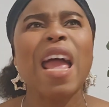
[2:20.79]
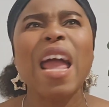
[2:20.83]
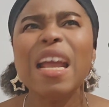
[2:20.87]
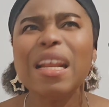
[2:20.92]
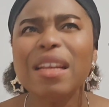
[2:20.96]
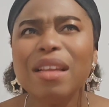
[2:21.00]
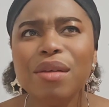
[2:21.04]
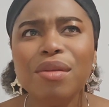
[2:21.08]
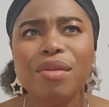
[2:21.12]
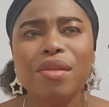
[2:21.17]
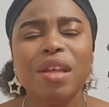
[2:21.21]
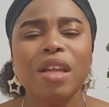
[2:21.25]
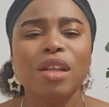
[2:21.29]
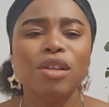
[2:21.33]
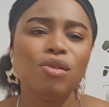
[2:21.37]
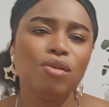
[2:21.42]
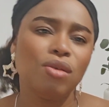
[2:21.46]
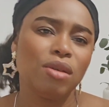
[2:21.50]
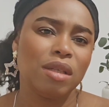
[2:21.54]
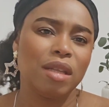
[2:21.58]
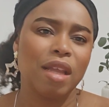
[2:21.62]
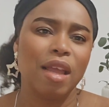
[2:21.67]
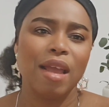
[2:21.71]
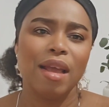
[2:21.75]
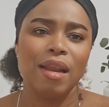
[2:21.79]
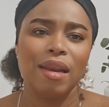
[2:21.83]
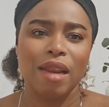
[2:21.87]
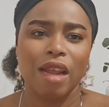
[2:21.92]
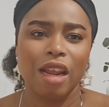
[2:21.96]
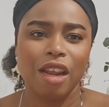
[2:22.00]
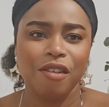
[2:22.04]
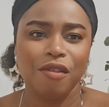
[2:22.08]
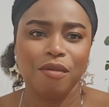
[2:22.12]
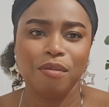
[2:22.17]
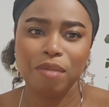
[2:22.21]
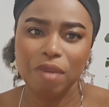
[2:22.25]
anything to stay
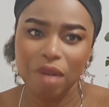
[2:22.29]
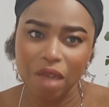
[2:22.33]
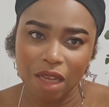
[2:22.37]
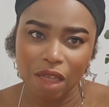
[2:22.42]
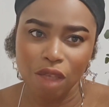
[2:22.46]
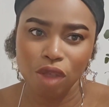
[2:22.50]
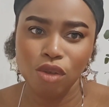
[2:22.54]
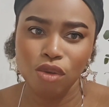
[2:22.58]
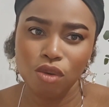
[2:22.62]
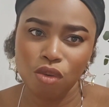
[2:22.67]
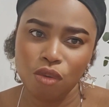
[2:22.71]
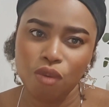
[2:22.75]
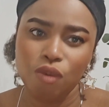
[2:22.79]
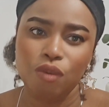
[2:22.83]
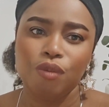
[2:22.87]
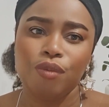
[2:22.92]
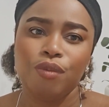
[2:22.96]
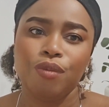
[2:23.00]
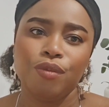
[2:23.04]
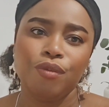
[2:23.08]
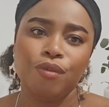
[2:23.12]
alive, please do.